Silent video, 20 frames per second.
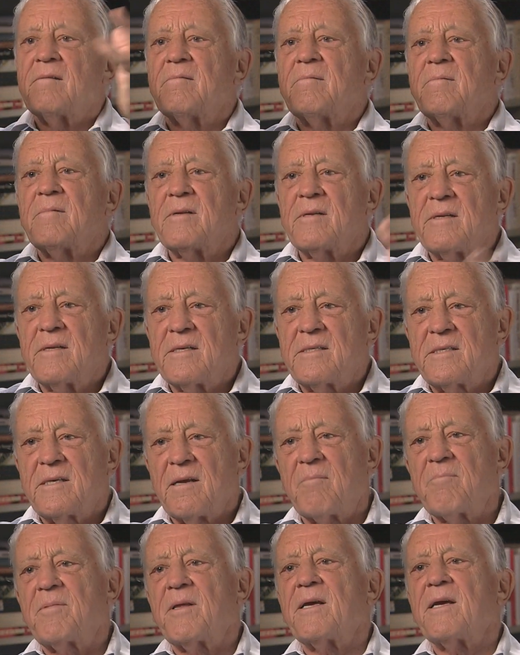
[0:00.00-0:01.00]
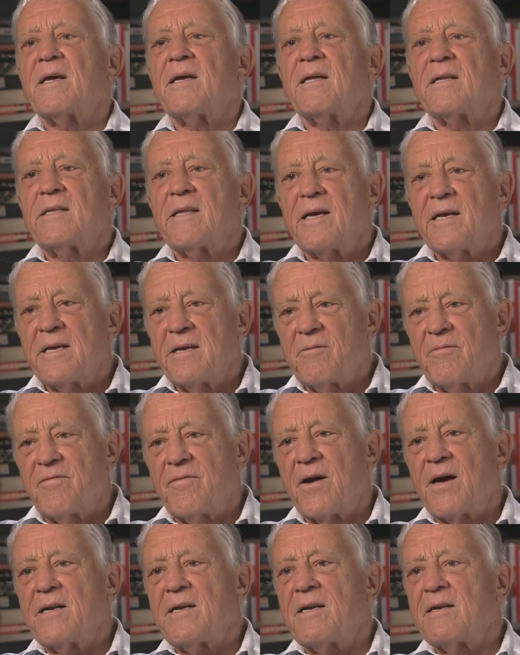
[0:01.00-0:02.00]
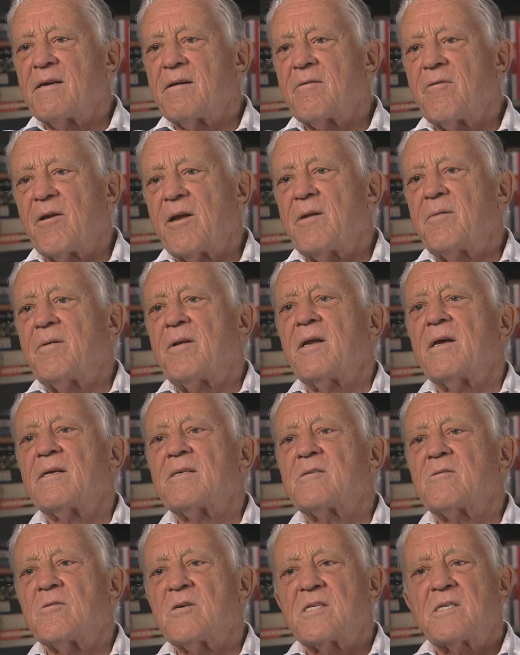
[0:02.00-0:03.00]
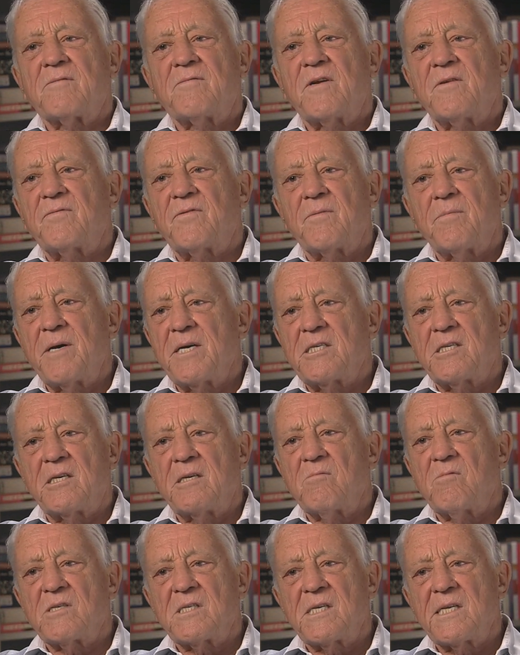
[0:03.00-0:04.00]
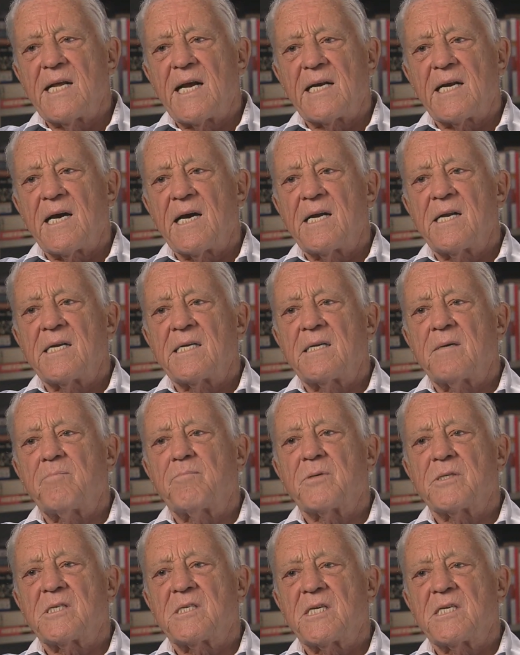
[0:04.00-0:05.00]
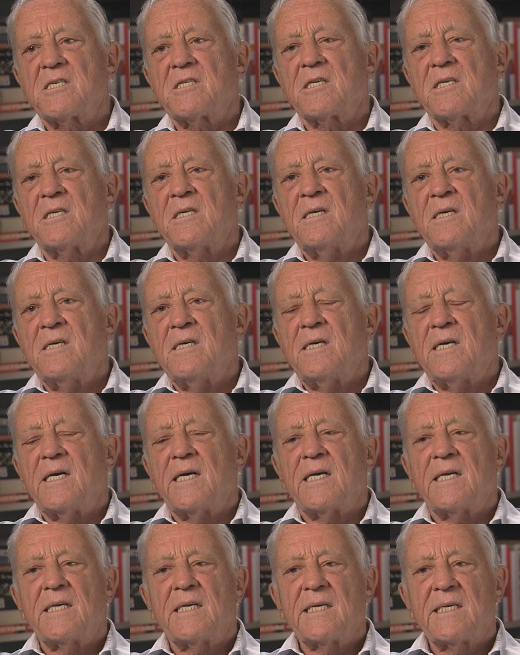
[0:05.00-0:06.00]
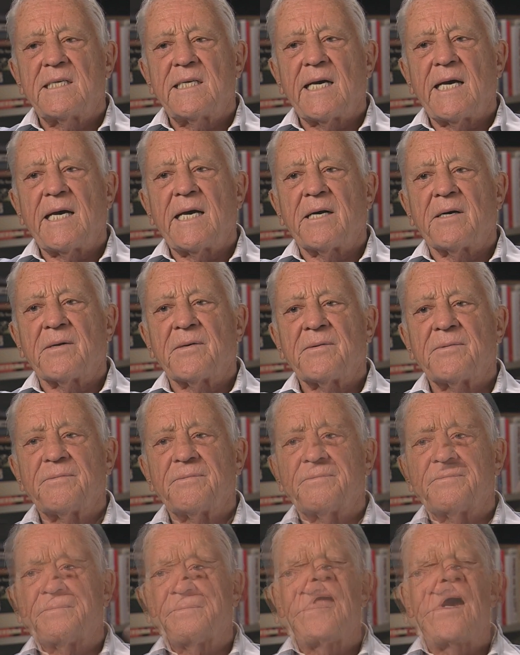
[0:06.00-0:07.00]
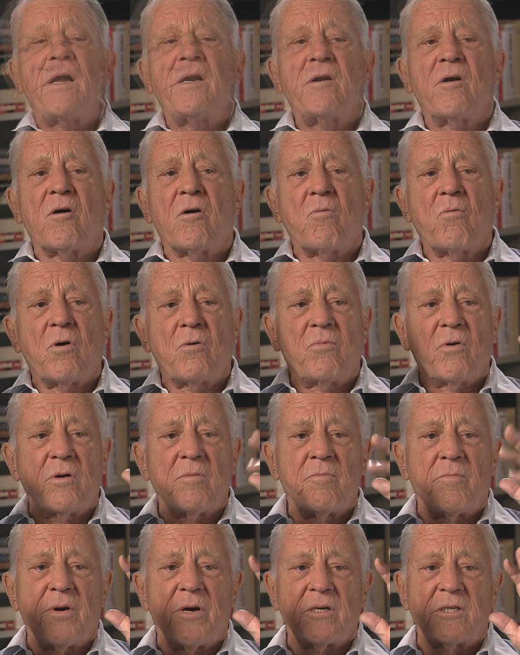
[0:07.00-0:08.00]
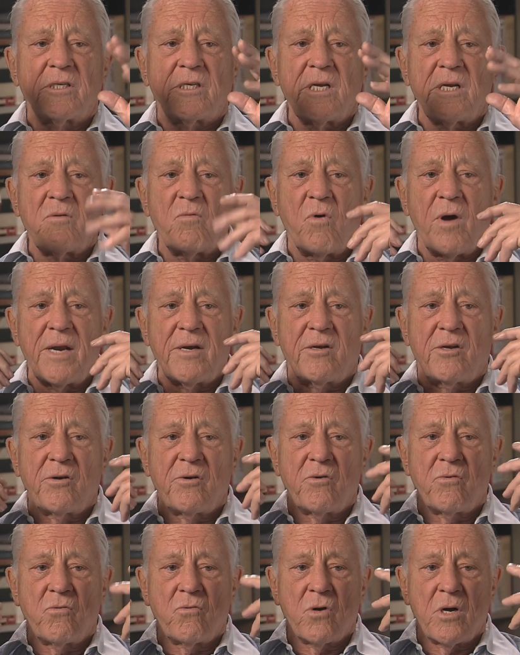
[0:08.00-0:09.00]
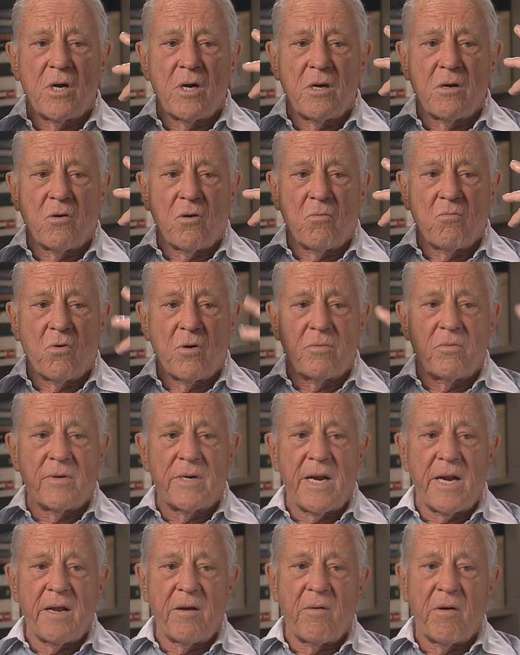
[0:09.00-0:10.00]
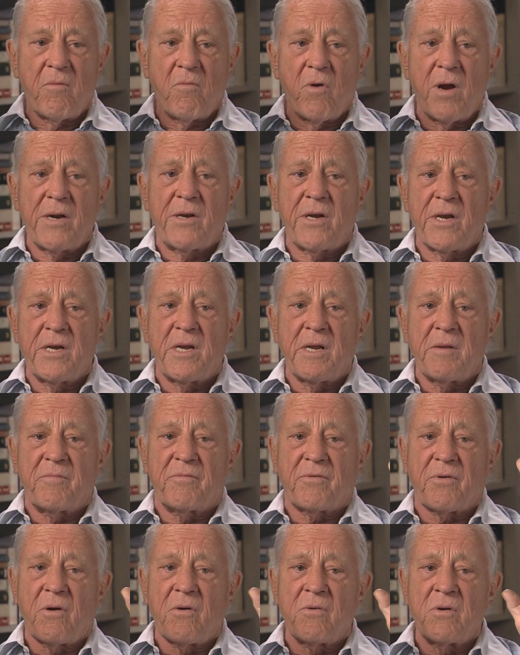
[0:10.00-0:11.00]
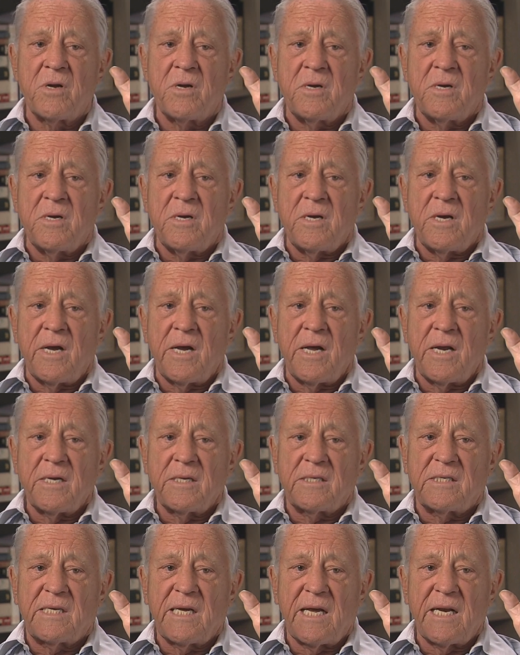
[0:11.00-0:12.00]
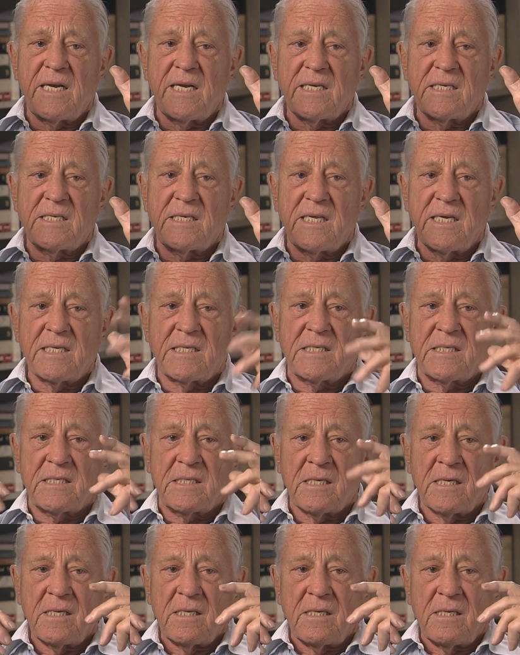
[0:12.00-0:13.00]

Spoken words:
there's something there, you find a great source of information. It wasn't that kind of precision and detail. I know Woodward and Bernstein went to, or Woodward anyway, went to Deep Throat and said, is this